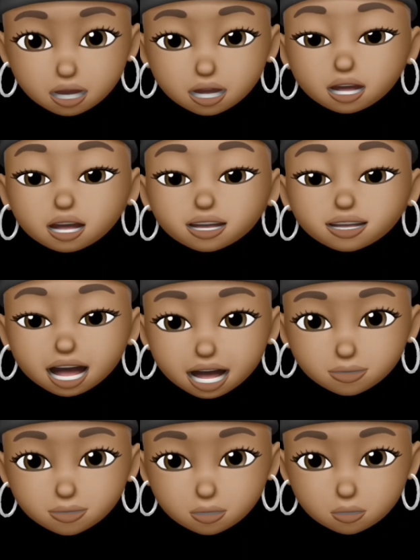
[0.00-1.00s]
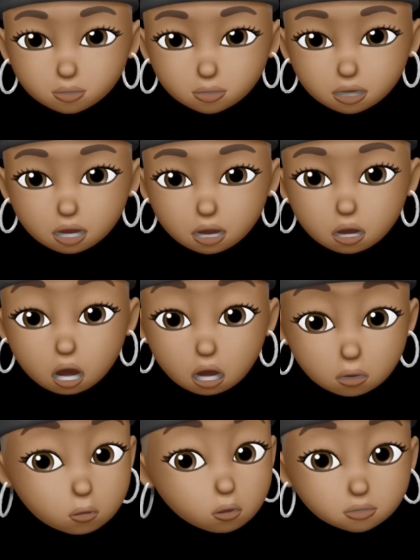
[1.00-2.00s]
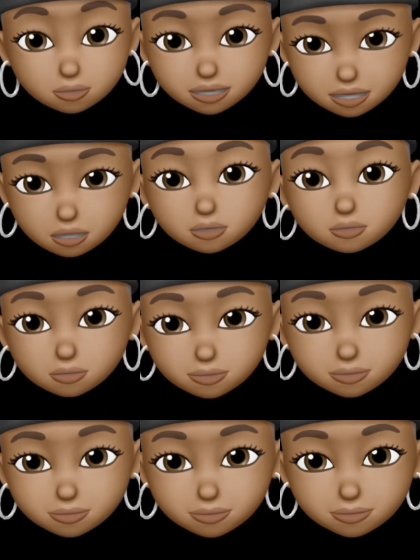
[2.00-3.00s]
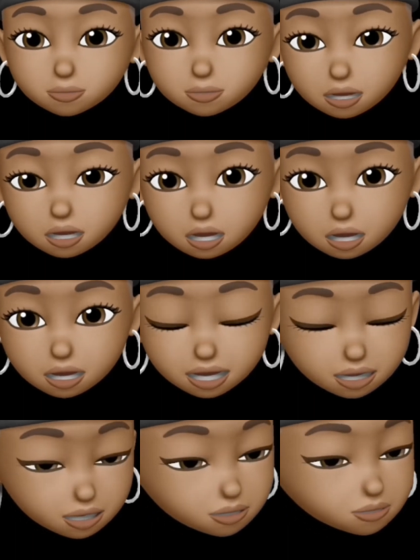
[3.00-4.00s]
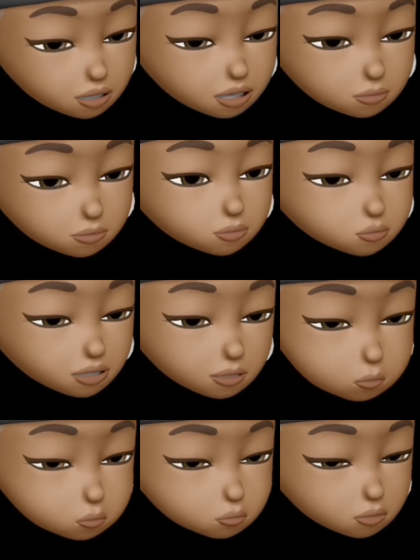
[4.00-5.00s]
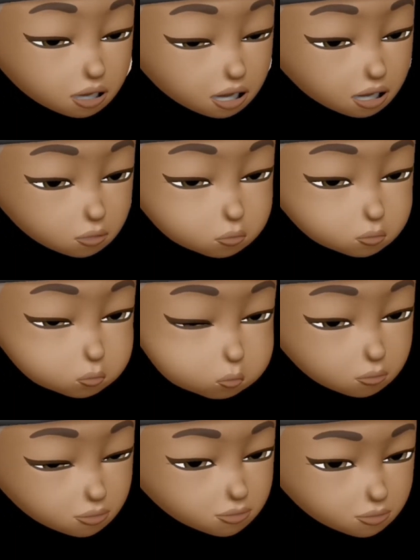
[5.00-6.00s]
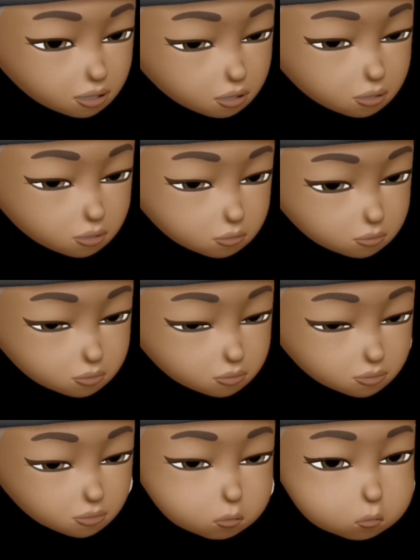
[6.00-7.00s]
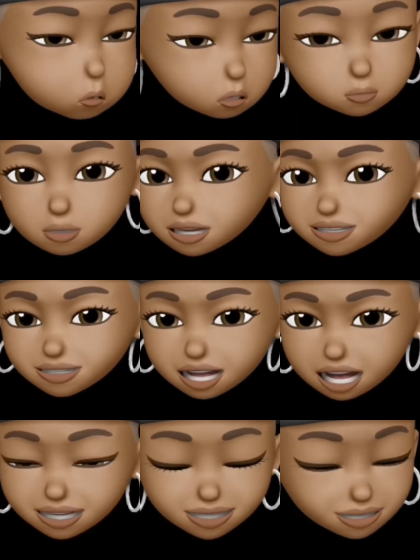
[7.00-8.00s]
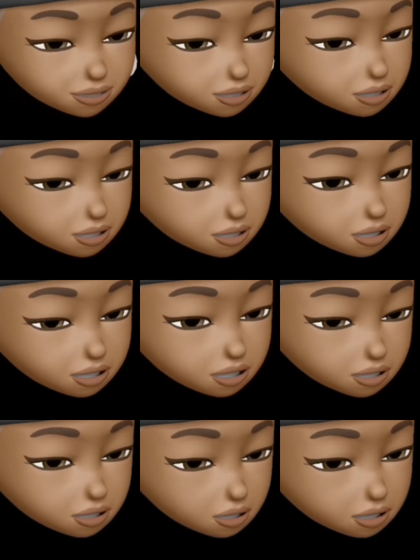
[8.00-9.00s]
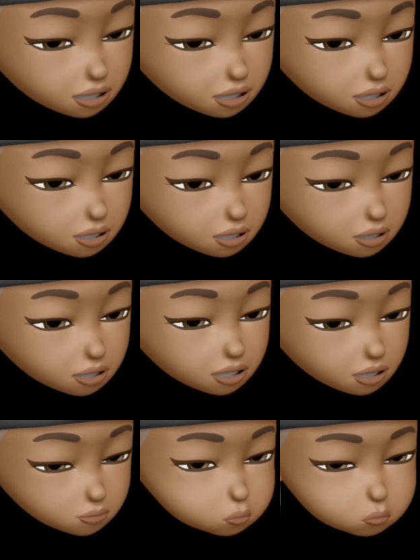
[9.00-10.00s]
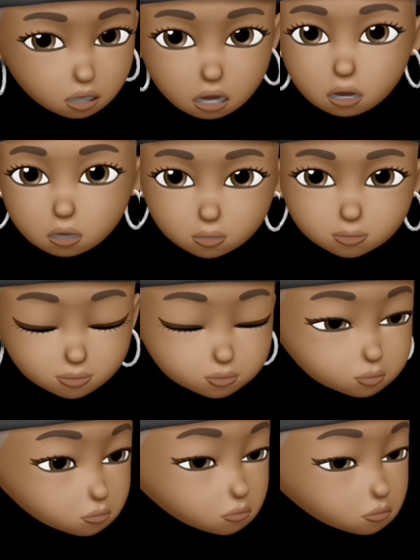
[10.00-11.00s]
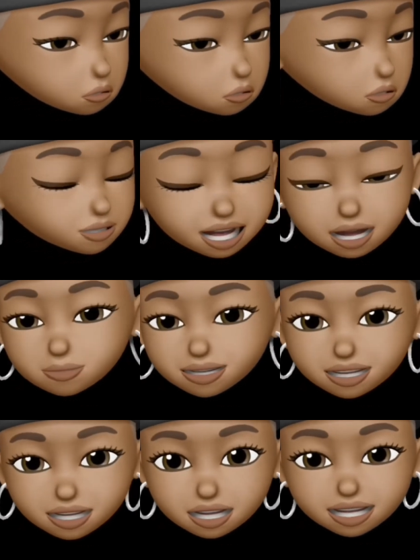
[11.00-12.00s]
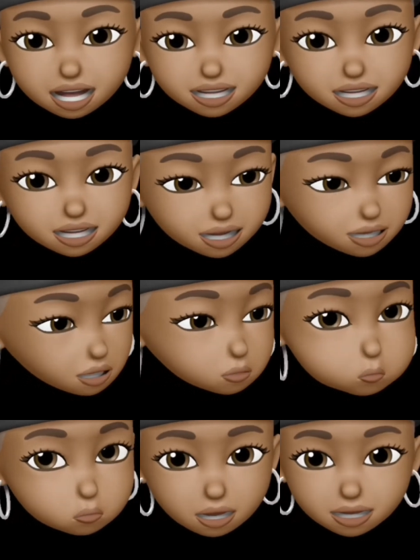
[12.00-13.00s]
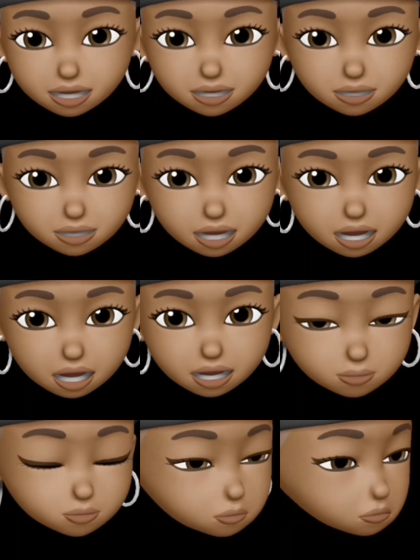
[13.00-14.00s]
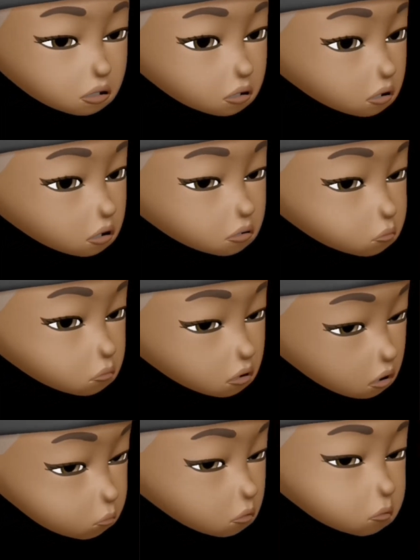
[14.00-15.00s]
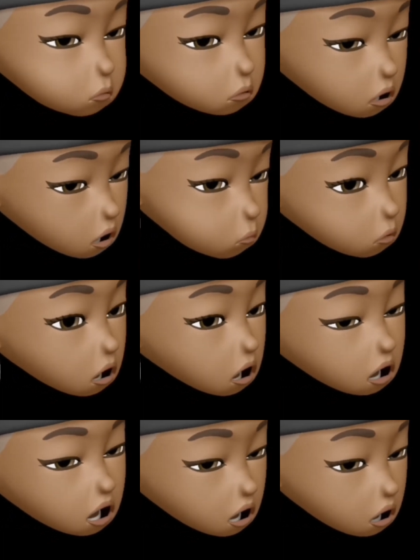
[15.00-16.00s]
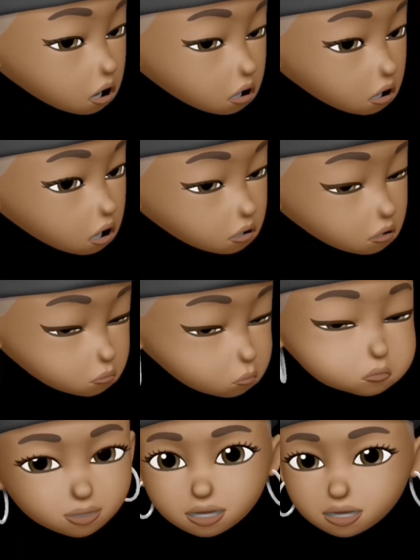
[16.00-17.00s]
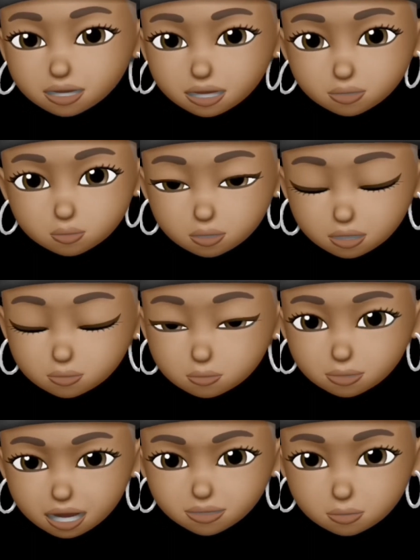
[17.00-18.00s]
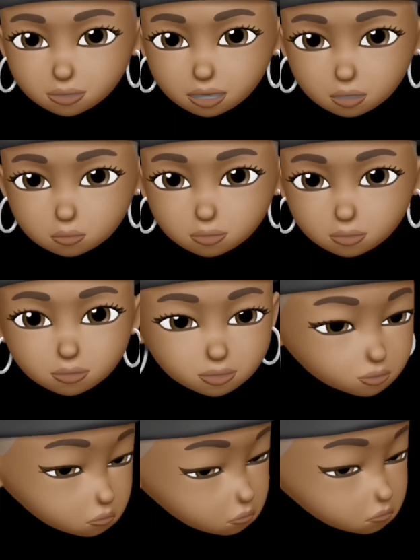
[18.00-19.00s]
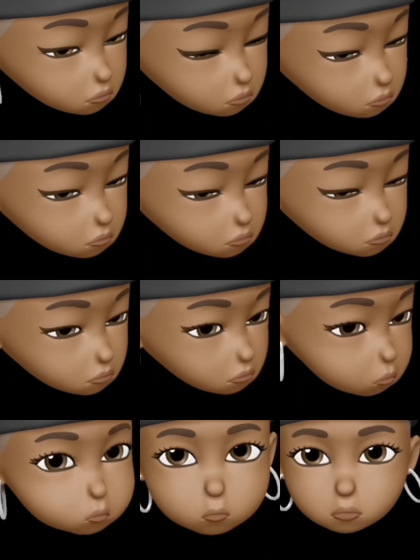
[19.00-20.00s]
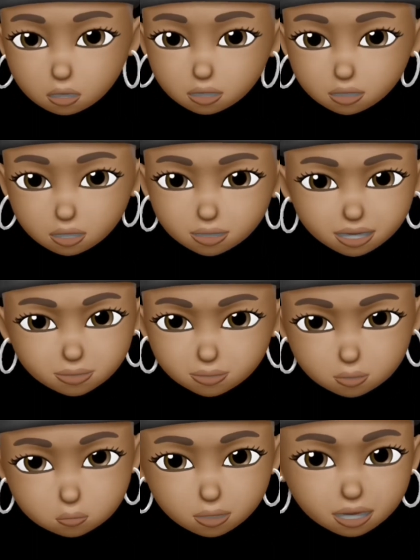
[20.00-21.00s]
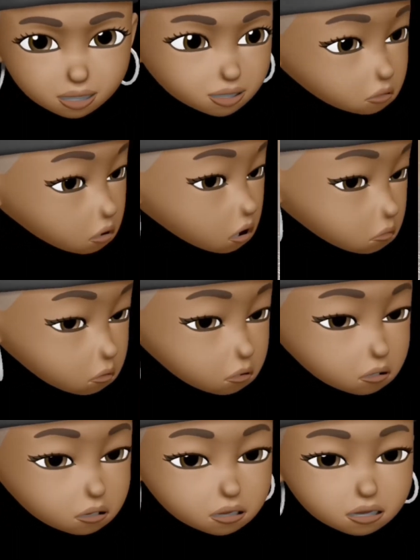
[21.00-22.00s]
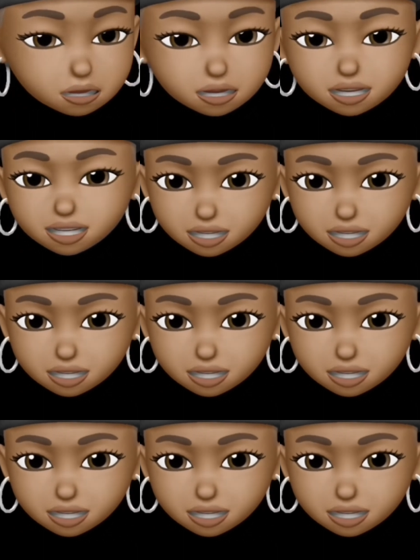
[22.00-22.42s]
is absolutely adorbs. It's um, a wraparound with um, a marble effect. Uh, really cute. The top is the classic white top, but this one says white barn. You know what? I kind of like this one better than I do the Bath and Body Works one. I don't know why. Maybe it's the font.